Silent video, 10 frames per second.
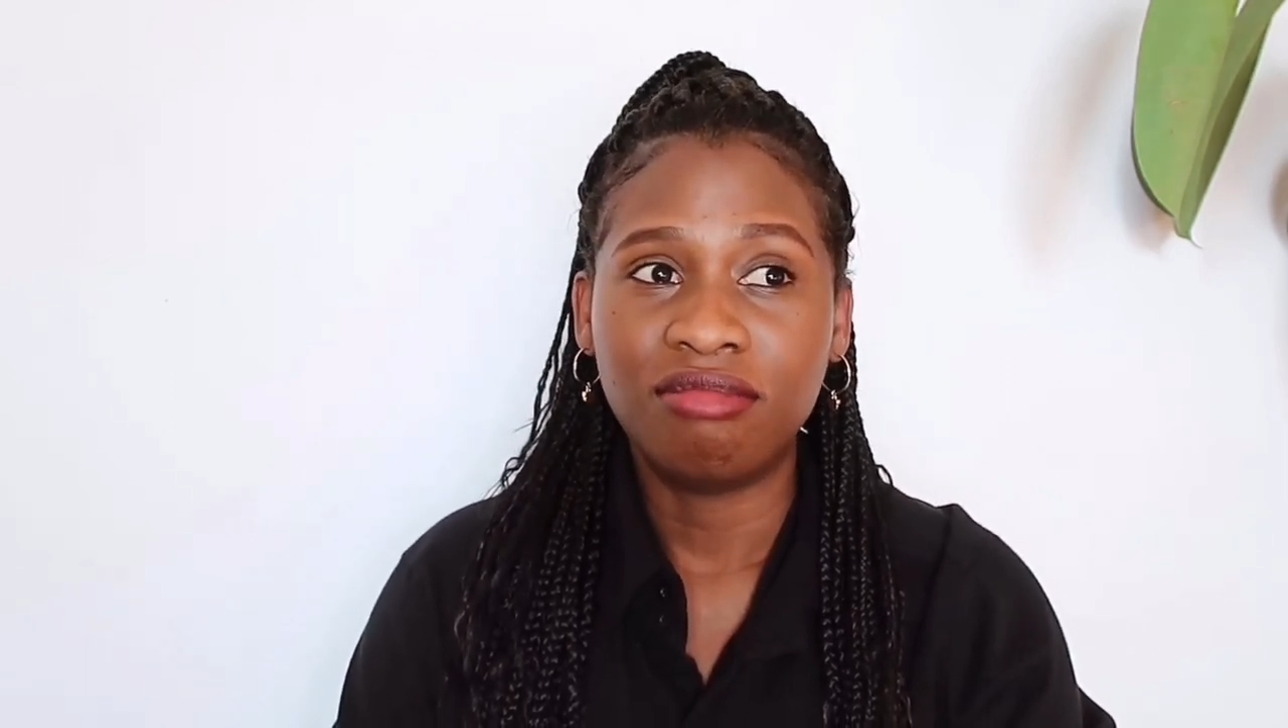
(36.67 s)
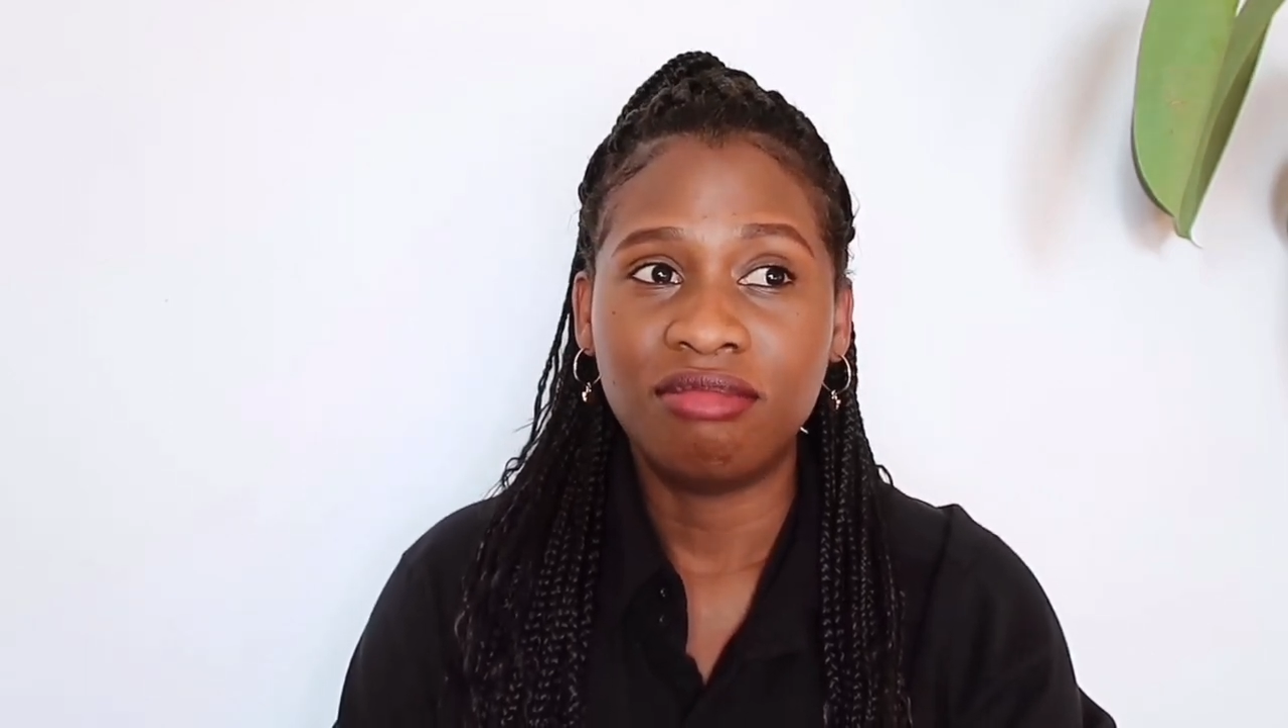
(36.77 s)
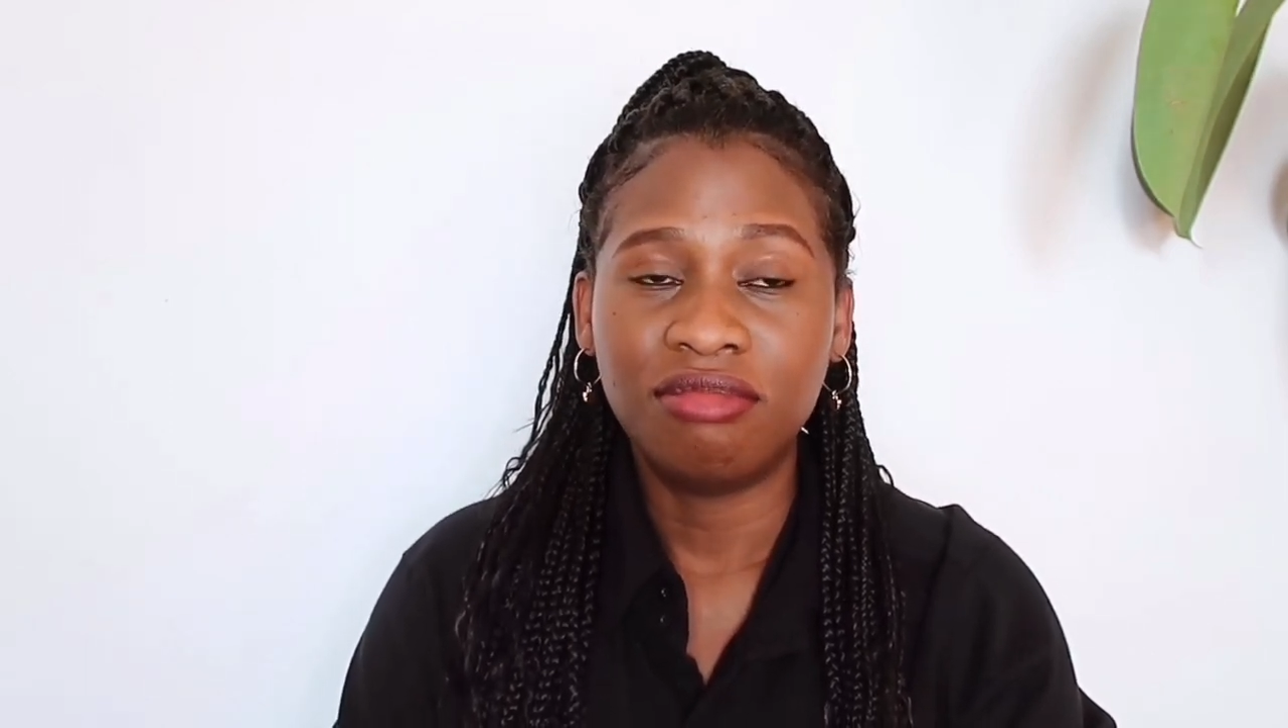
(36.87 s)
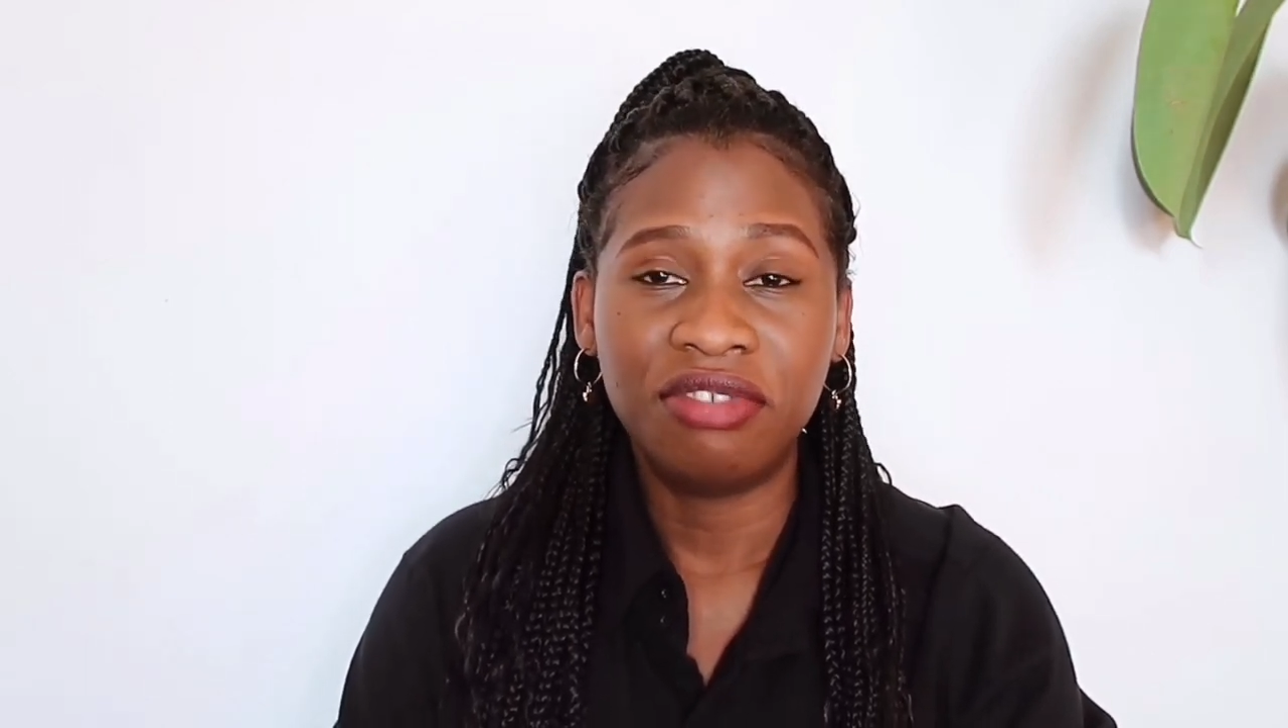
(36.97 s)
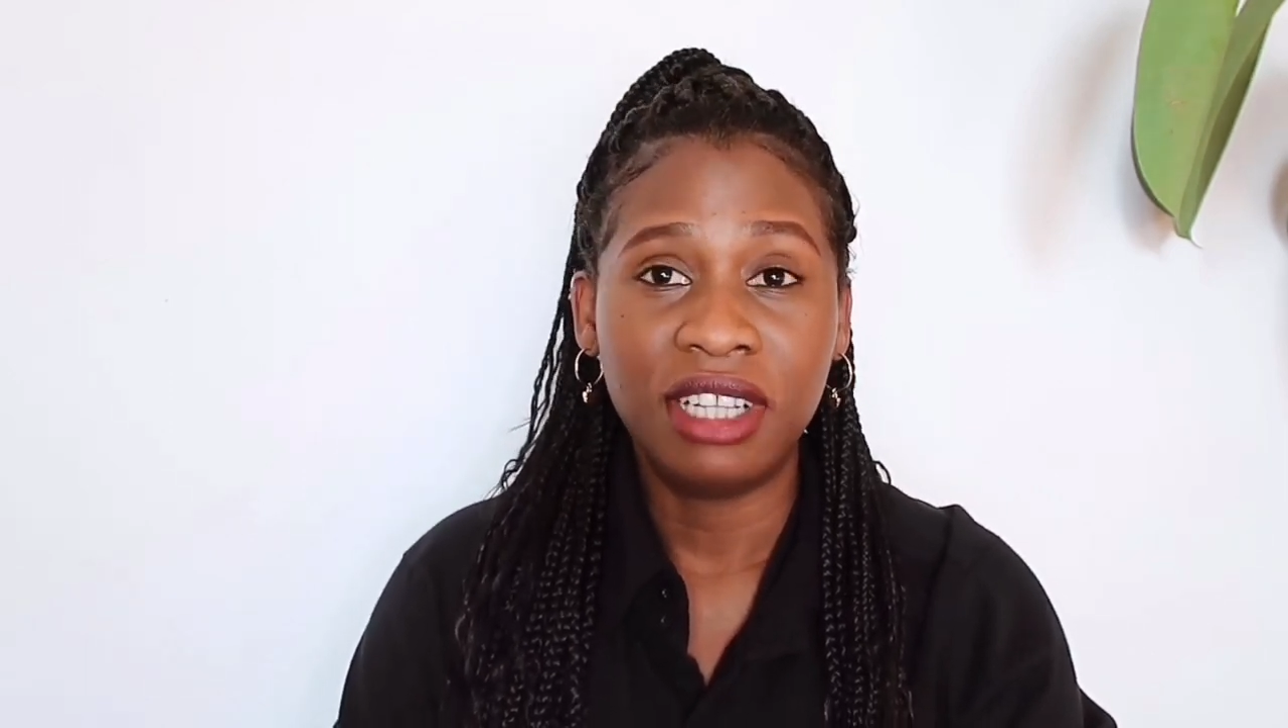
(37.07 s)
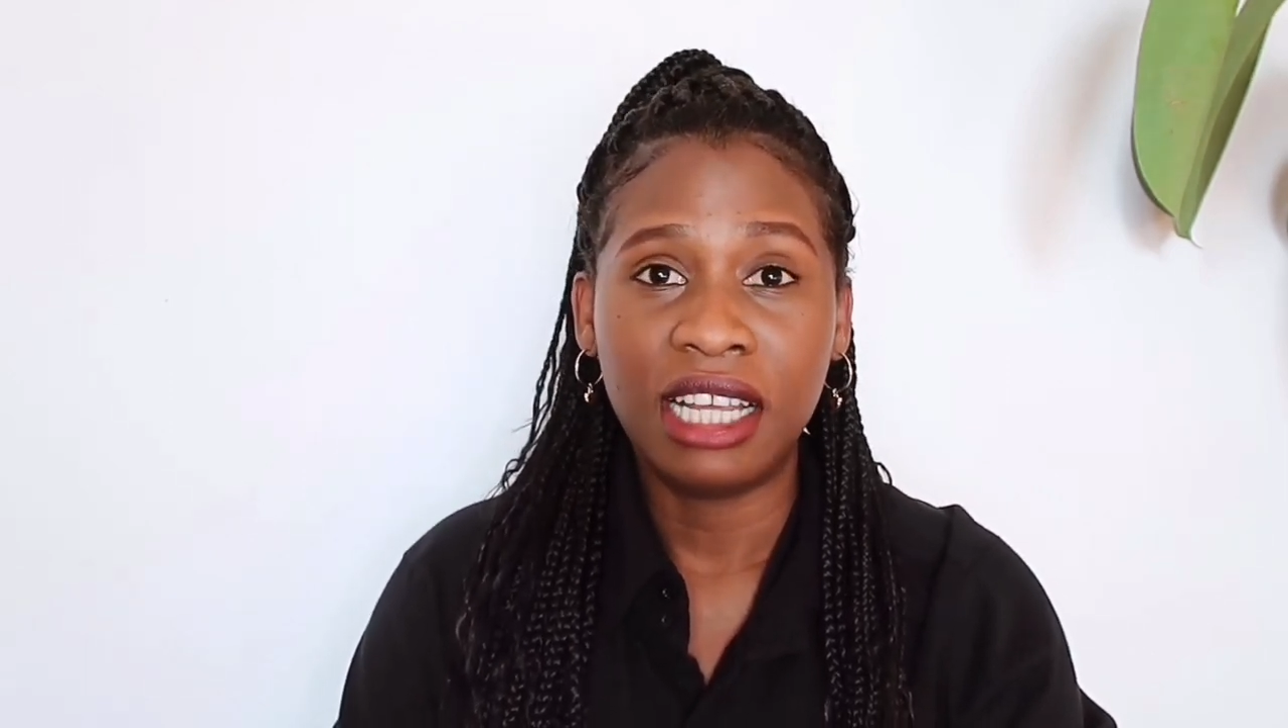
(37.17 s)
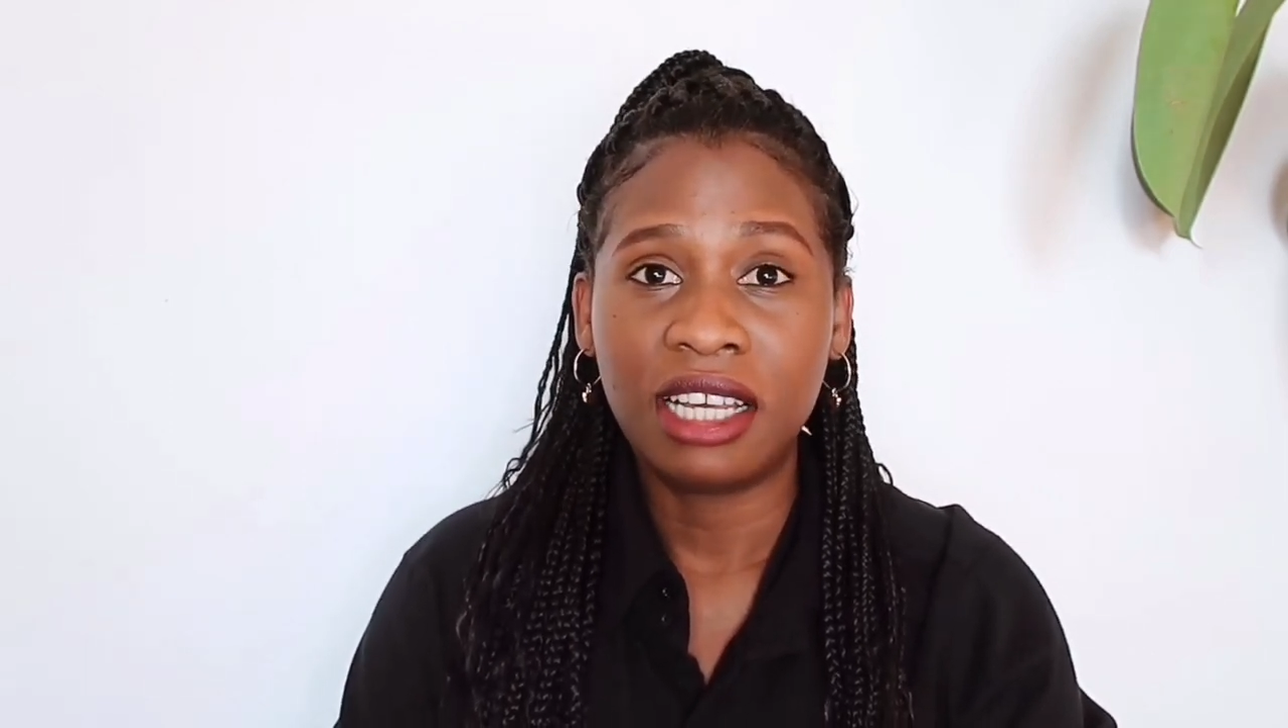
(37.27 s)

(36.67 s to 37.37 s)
feel like